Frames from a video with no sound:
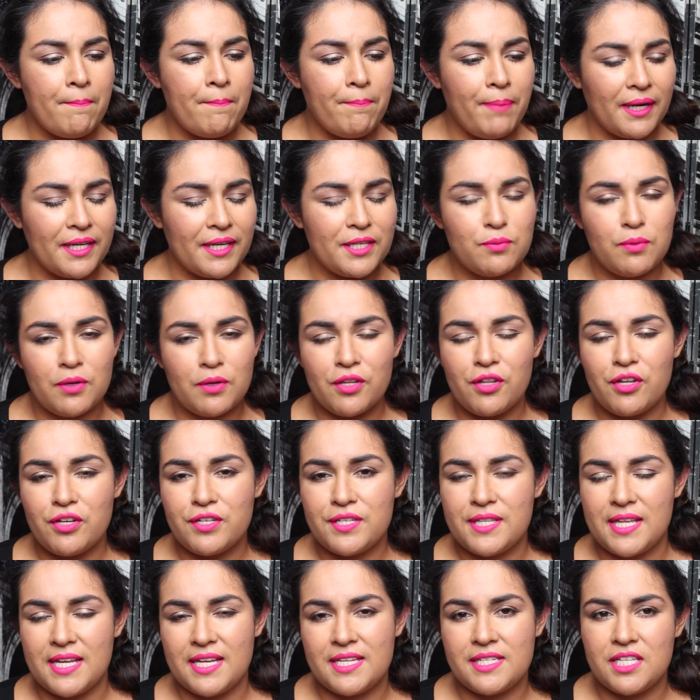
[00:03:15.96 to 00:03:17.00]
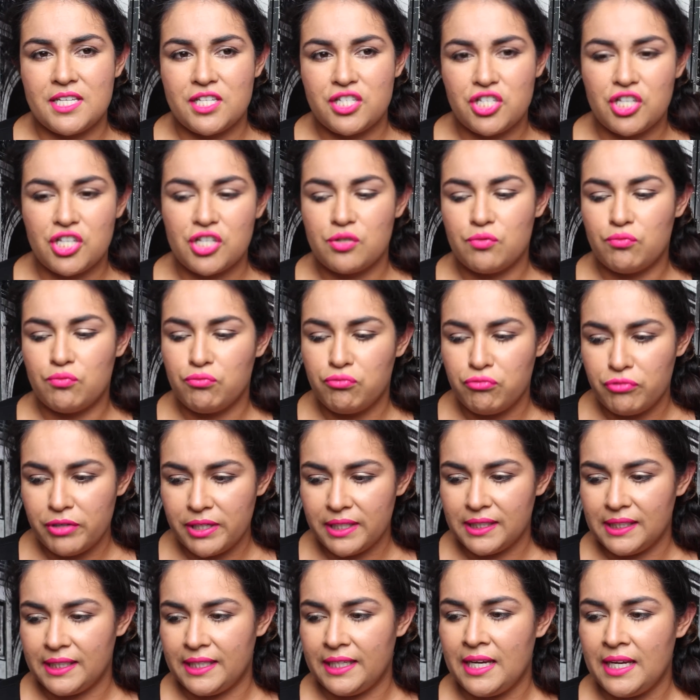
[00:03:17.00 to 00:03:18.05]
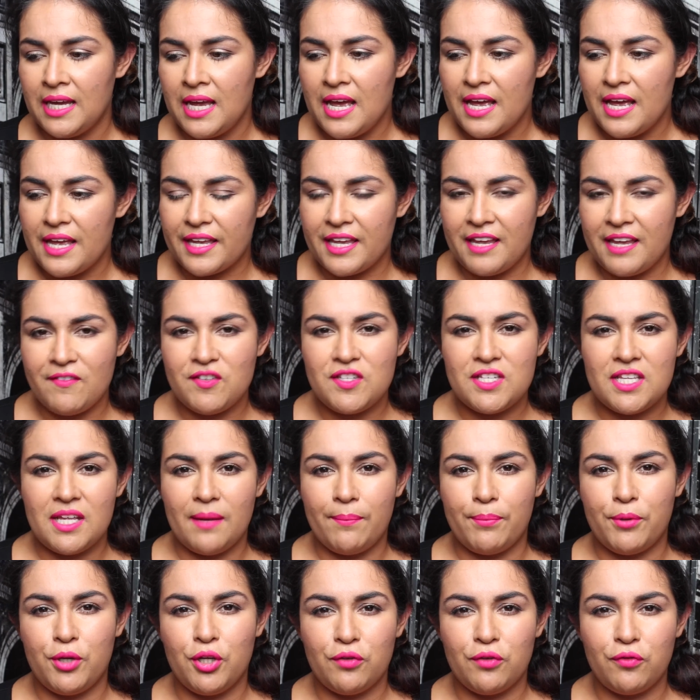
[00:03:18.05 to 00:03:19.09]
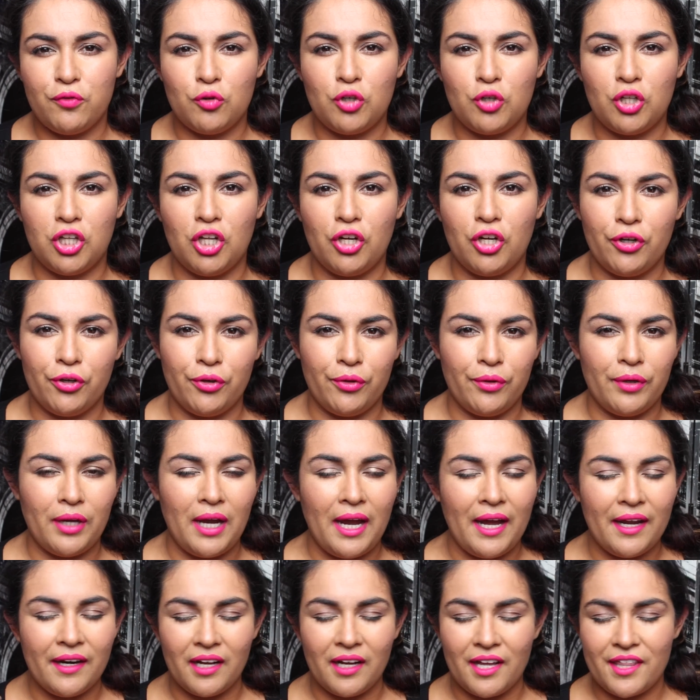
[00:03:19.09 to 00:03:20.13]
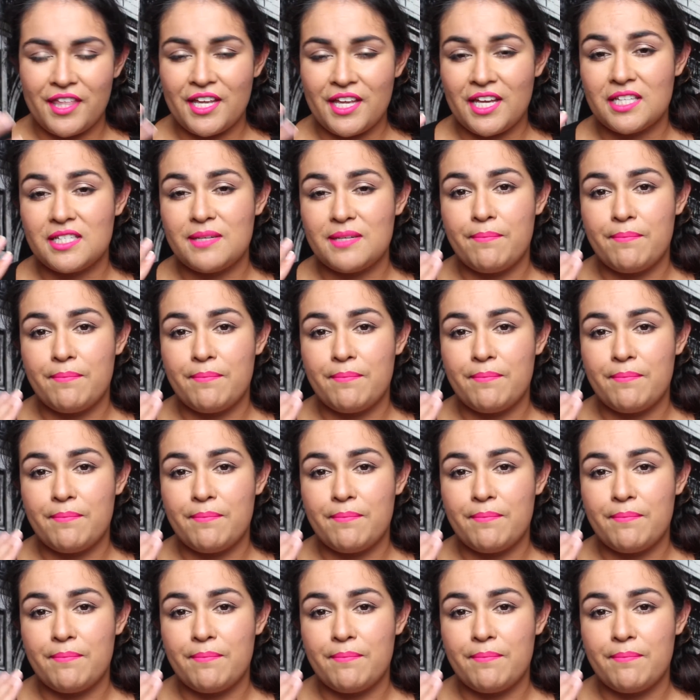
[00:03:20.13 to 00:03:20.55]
But it's one of those things that just really gives you that beautiful glow, and I think it's